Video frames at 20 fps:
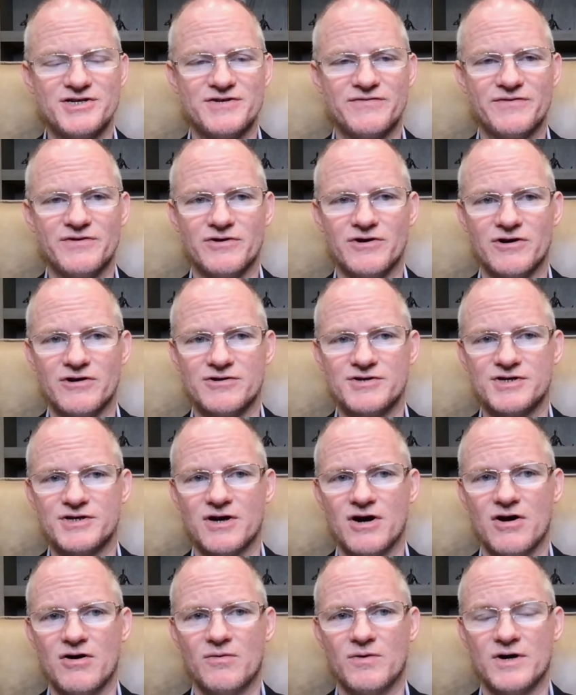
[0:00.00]
just a few years
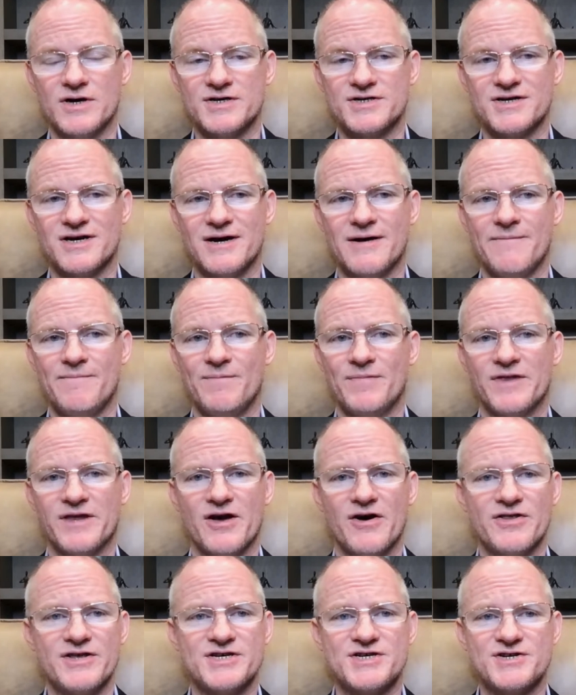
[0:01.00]
ago was,
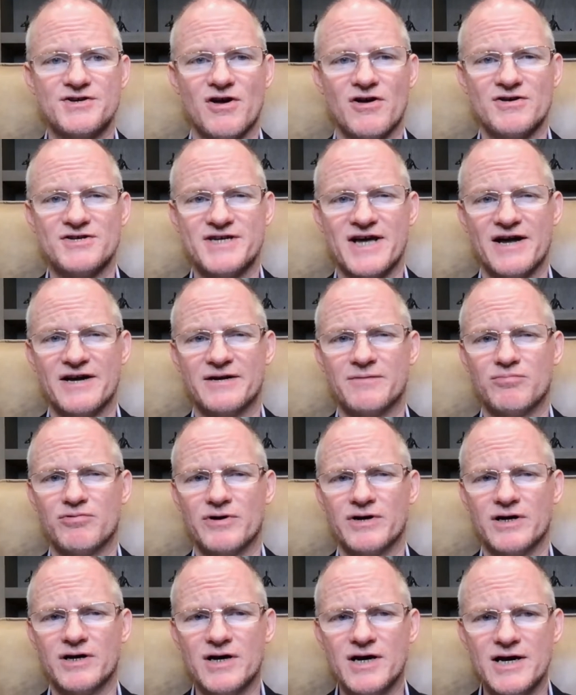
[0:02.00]
you know, this is all sounding
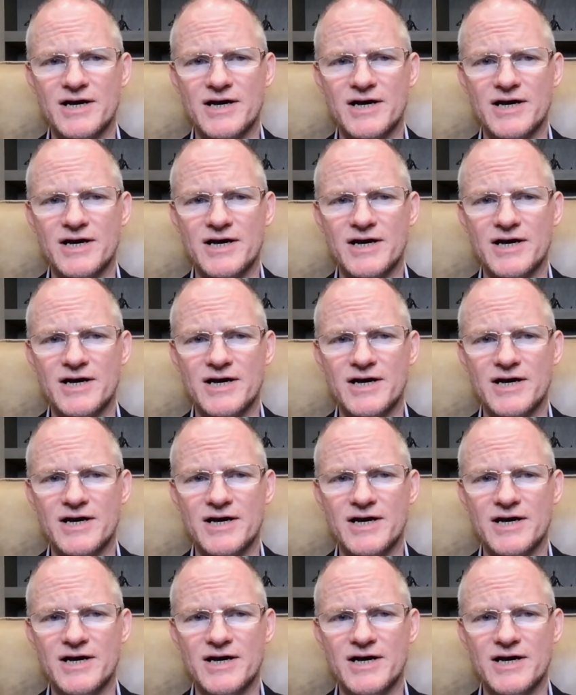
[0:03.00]
pretty